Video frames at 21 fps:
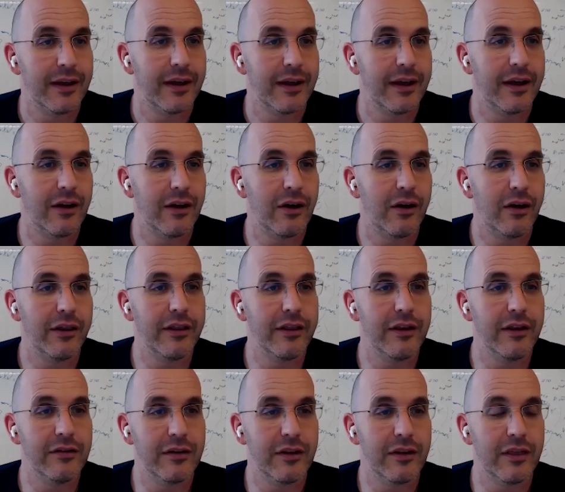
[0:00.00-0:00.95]
And all
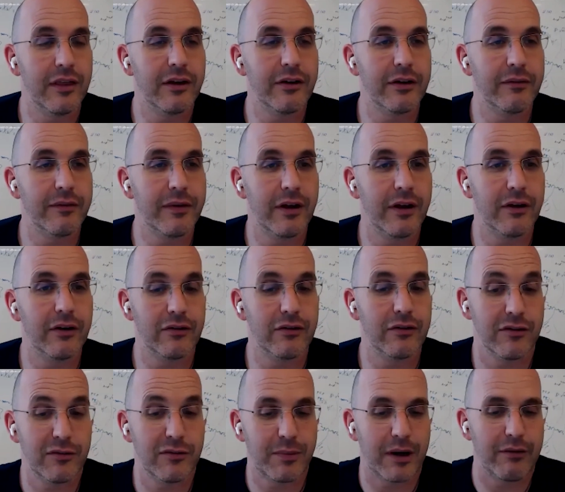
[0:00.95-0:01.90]
these Ethereum killers,
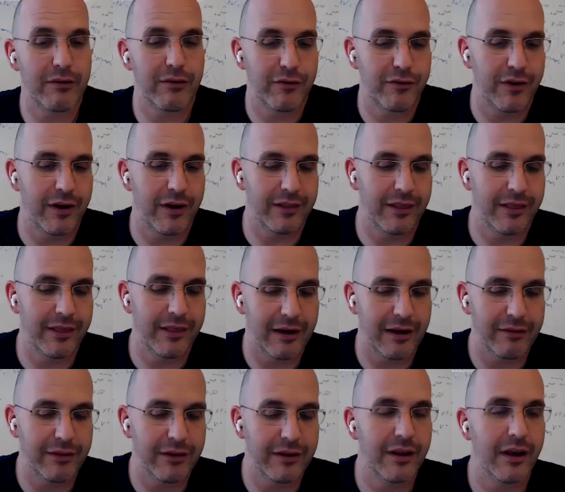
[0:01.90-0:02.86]
in spite of the fact that they
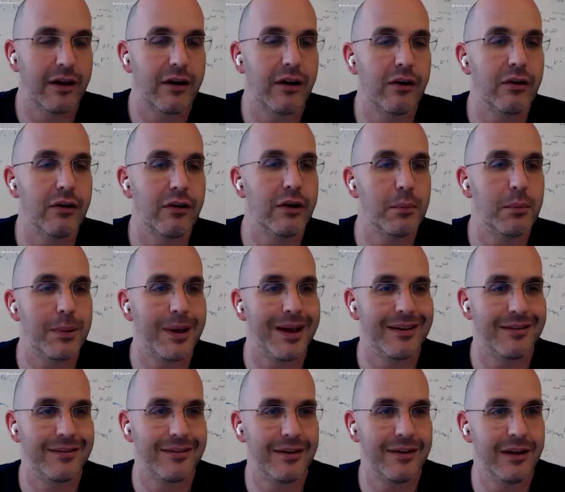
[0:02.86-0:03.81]
have the technical
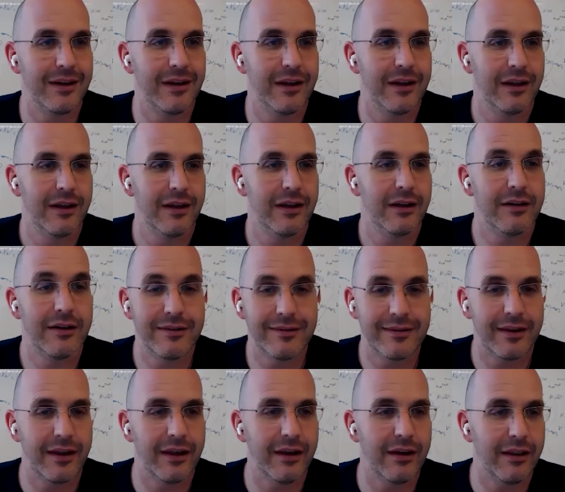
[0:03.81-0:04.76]
capacity to
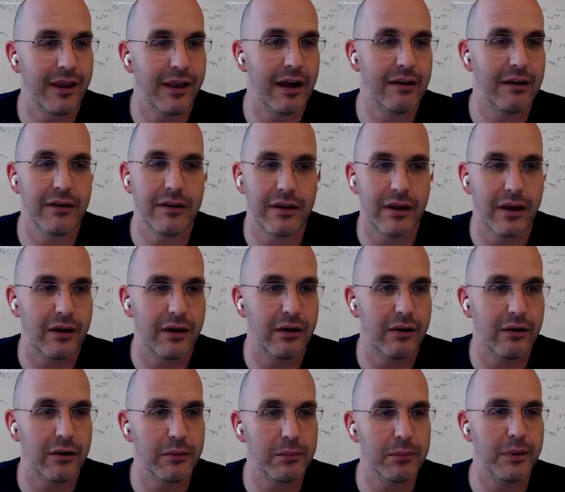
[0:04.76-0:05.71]
scale, they have the
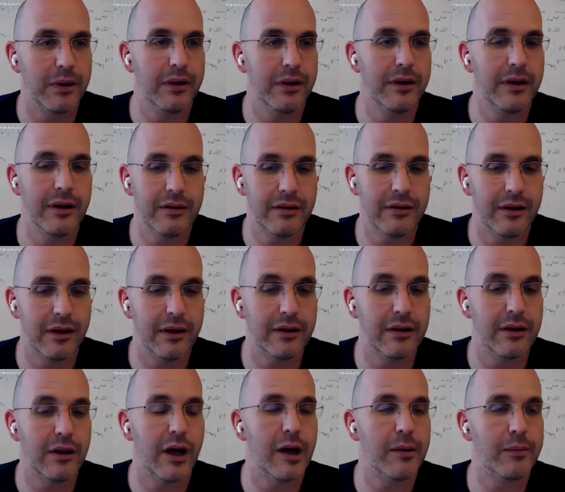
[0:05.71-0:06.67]
technical ability to
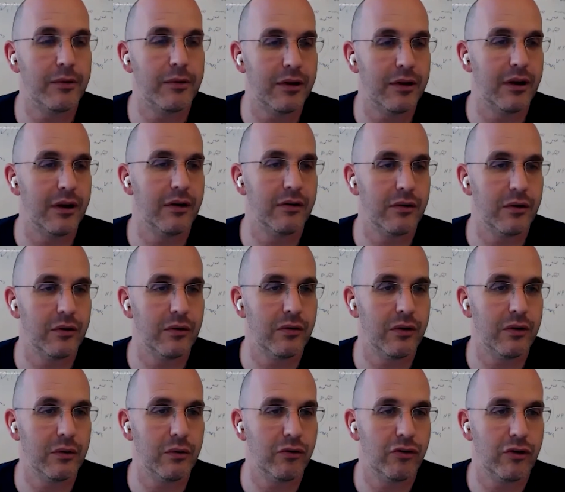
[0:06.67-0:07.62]
adopt layer 2
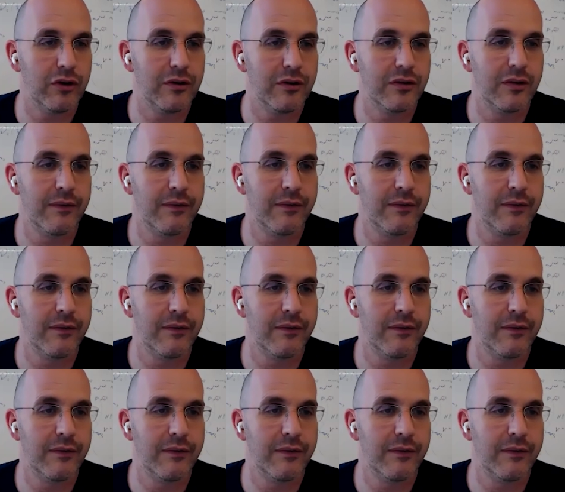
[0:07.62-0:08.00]
solutions,